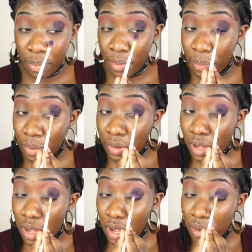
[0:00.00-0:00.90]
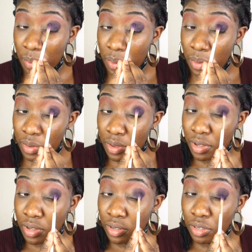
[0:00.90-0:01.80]
purple up,
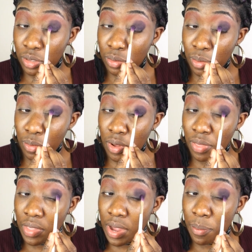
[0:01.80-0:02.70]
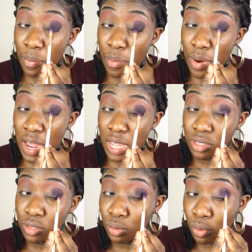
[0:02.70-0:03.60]
because we want that
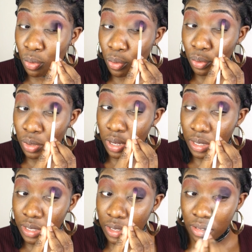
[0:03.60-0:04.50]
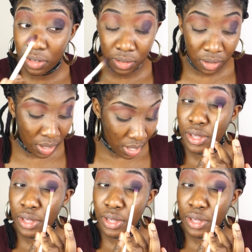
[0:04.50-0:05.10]
Bratz cool look, you know.